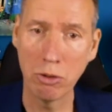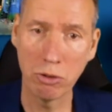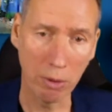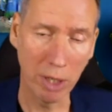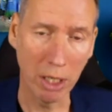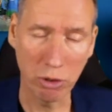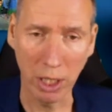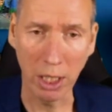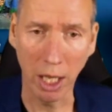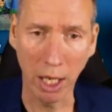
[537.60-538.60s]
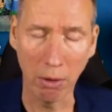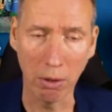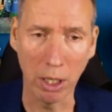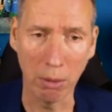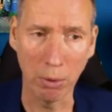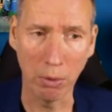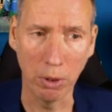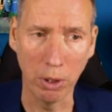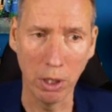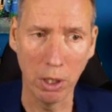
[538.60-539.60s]
geriatric care at that point.
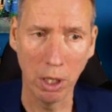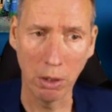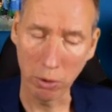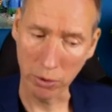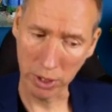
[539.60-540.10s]
And of course,